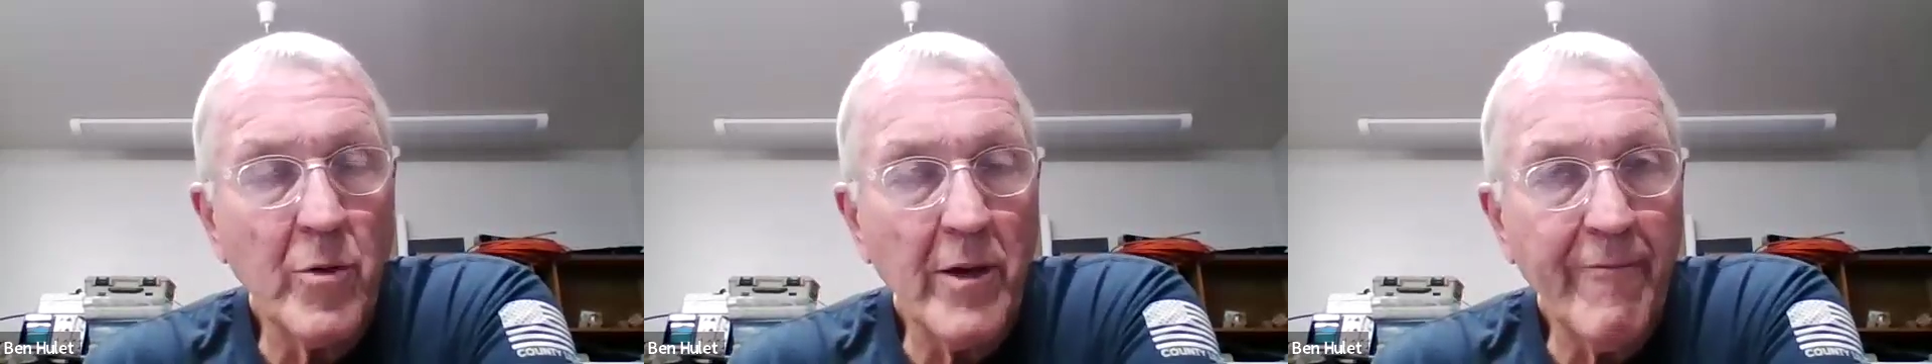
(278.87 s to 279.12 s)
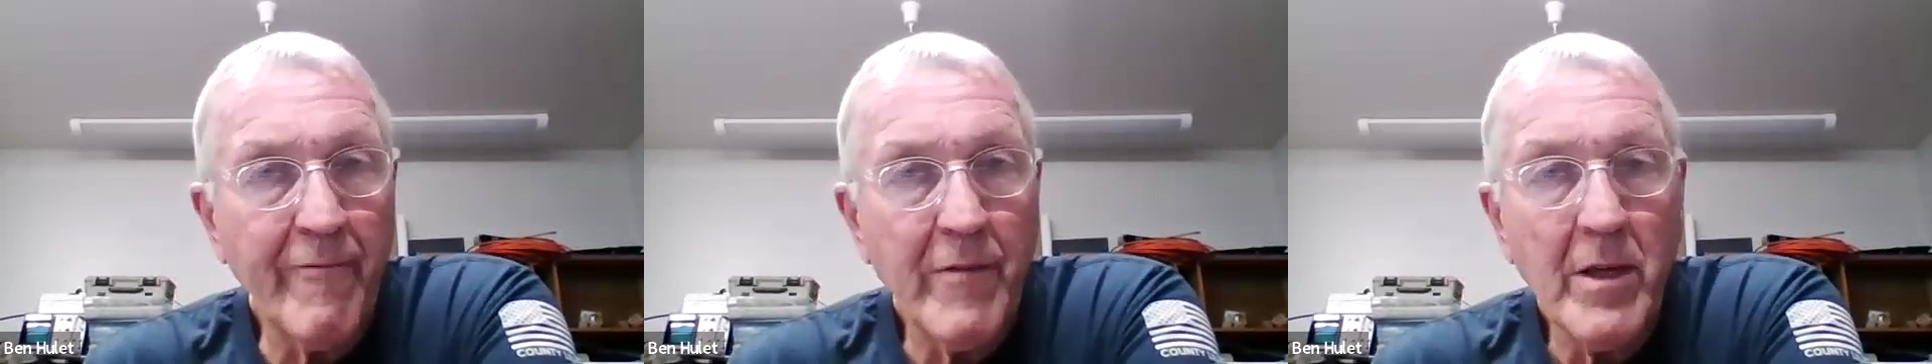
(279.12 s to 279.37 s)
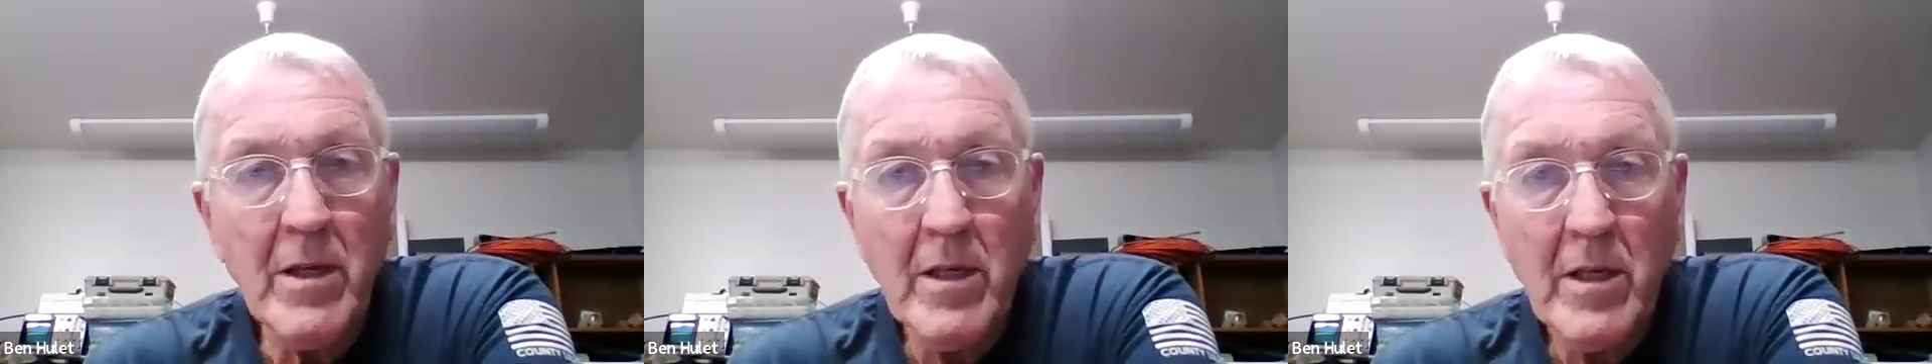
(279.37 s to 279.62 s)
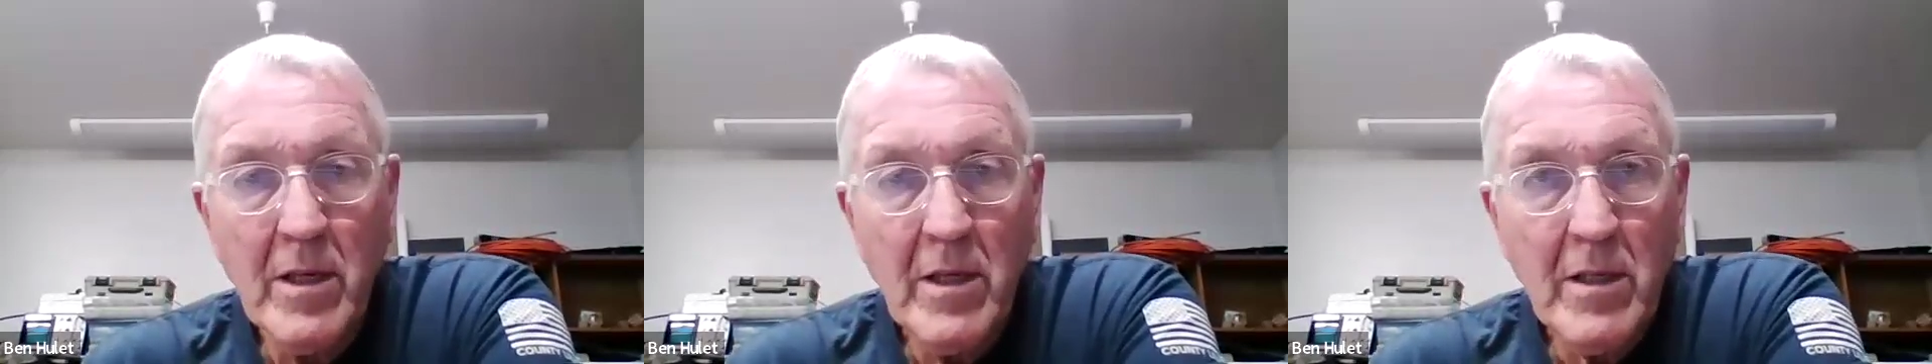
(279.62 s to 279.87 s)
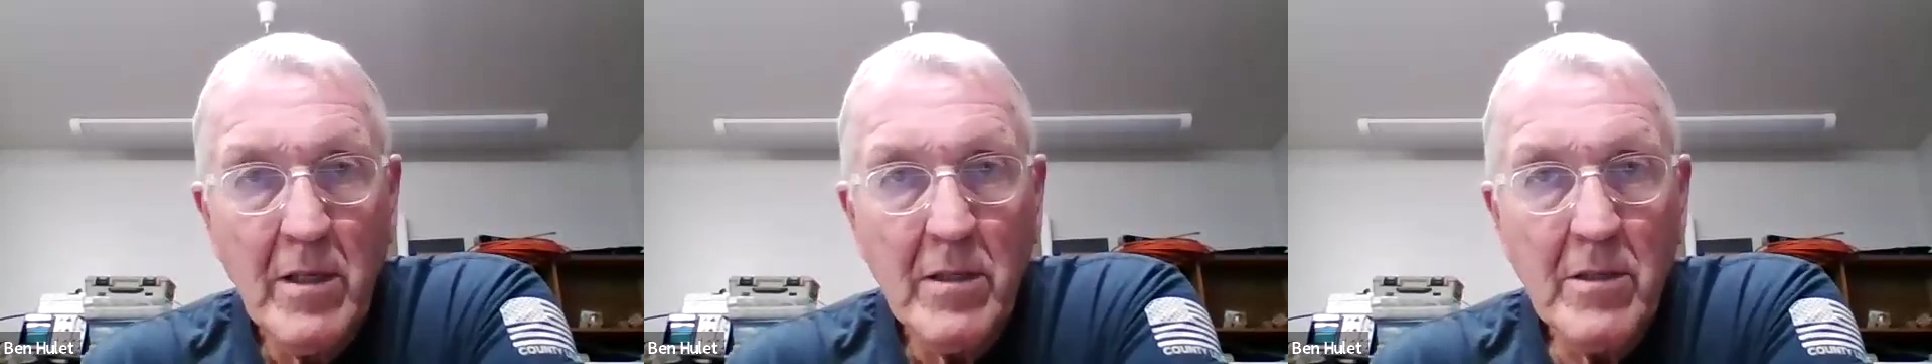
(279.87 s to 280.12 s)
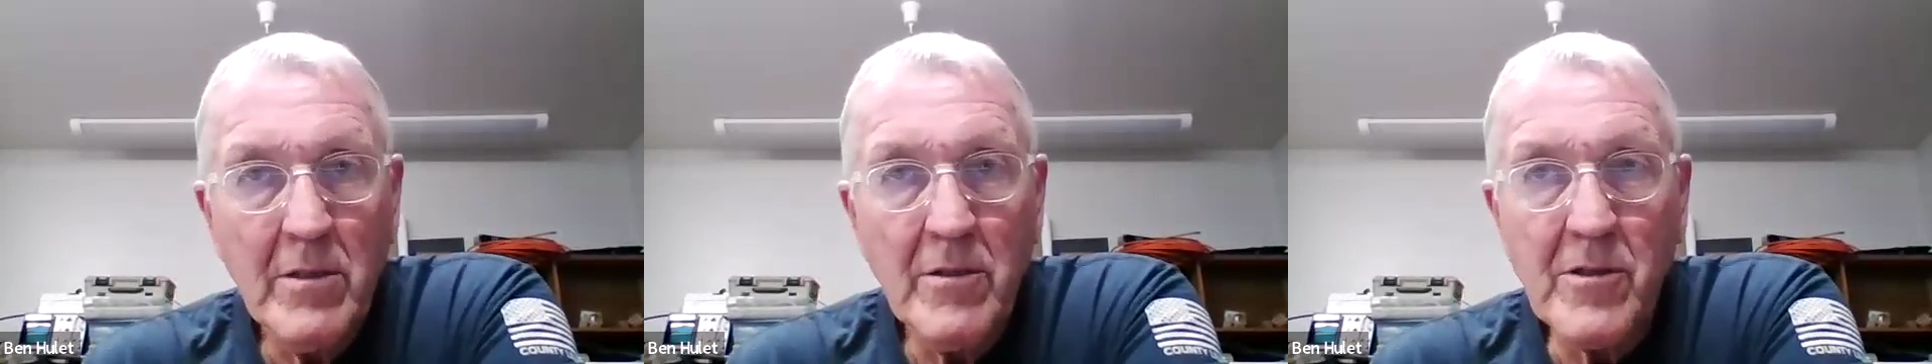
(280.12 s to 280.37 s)
the 20
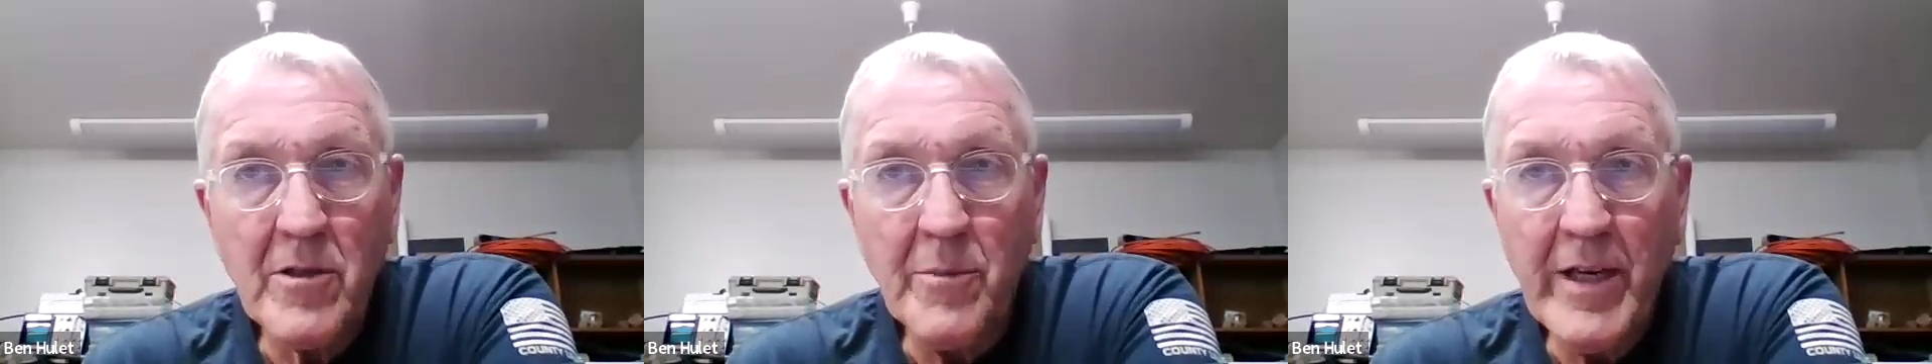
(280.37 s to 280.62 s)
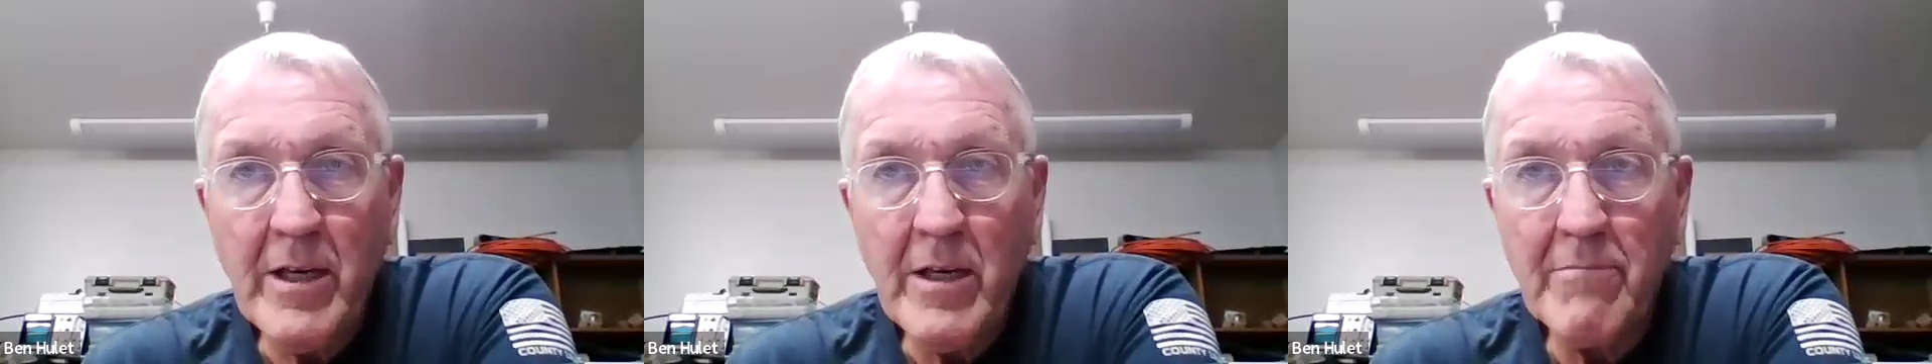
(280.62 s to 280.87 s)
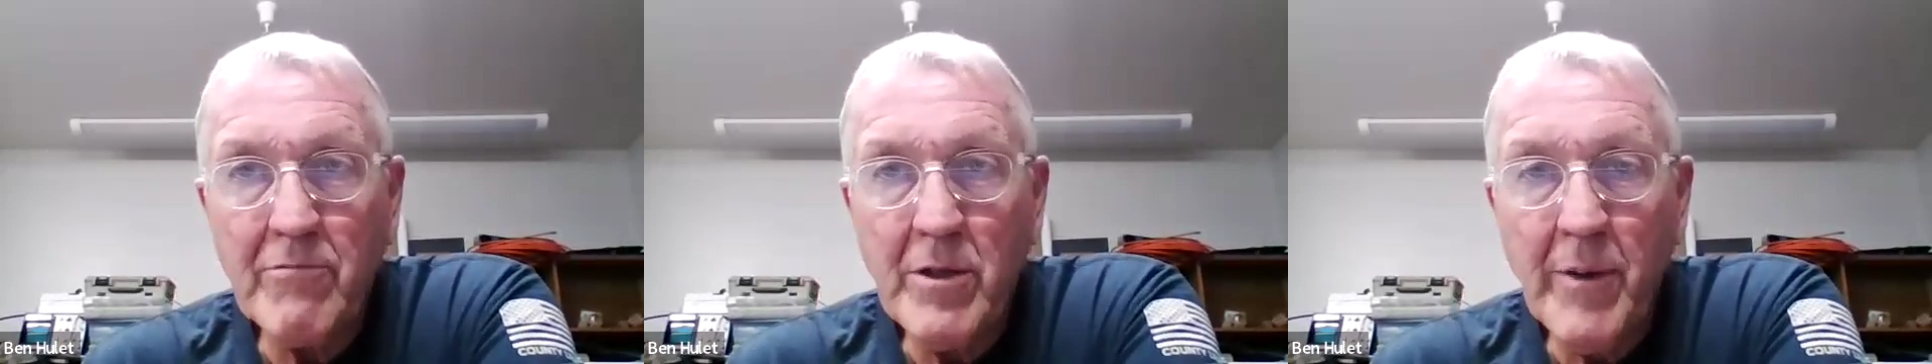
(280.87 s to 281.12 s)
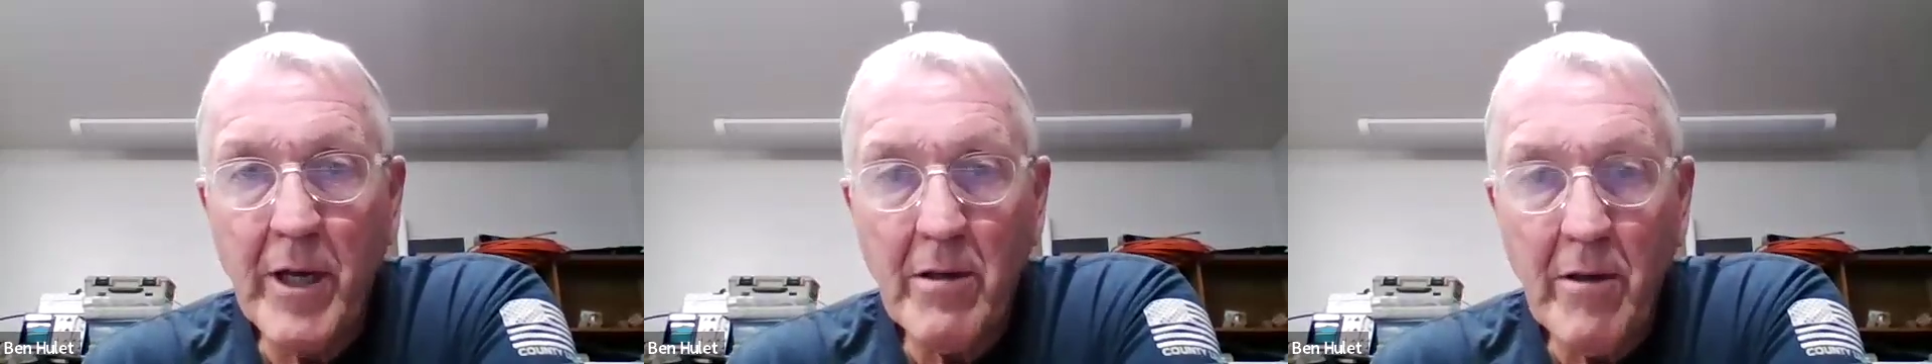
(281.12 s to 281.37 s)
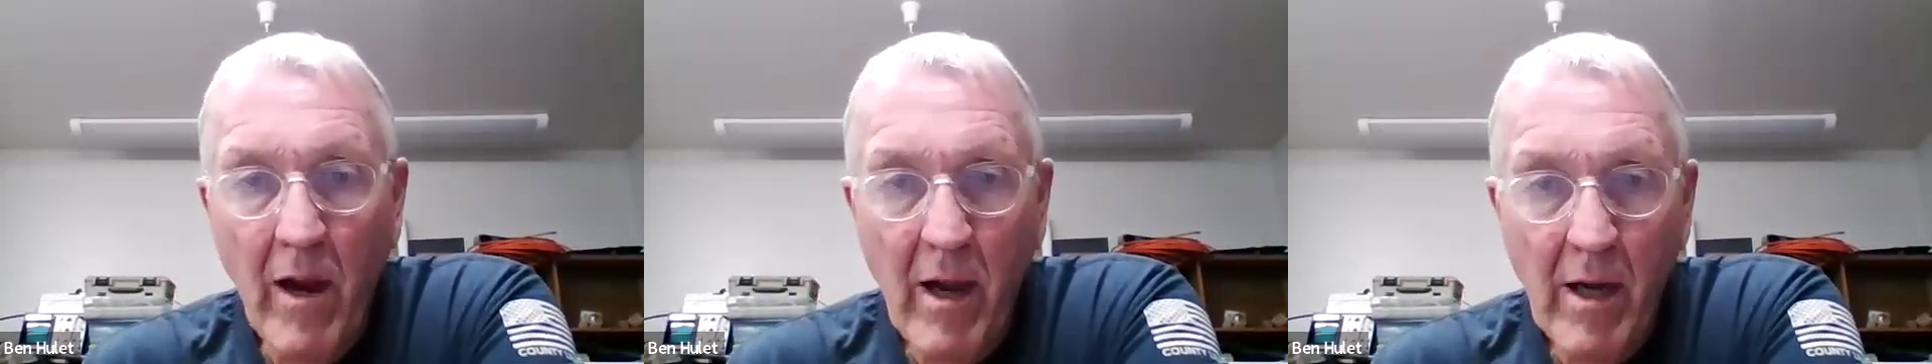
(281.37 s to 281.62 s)
to submit a rebuttal?